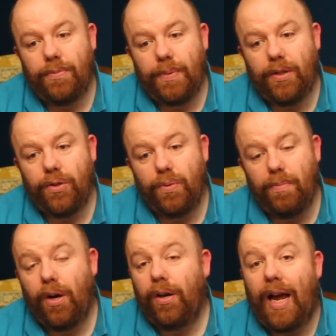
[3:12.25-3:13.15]
because we
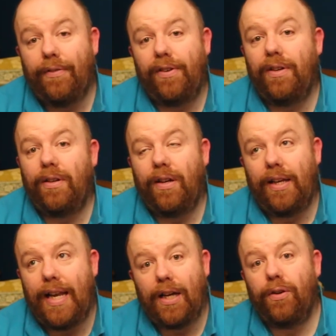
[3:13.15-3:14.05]
might have a
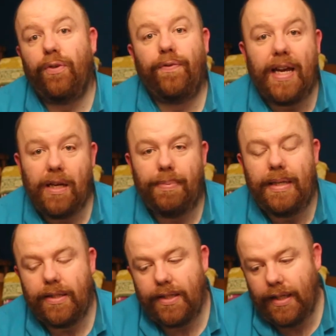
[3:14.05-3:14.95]
lack of
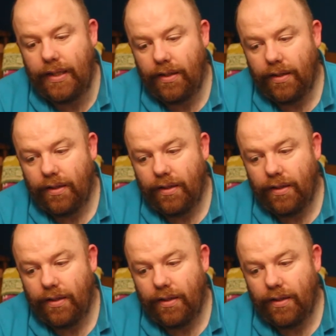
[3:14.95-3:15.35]
availability,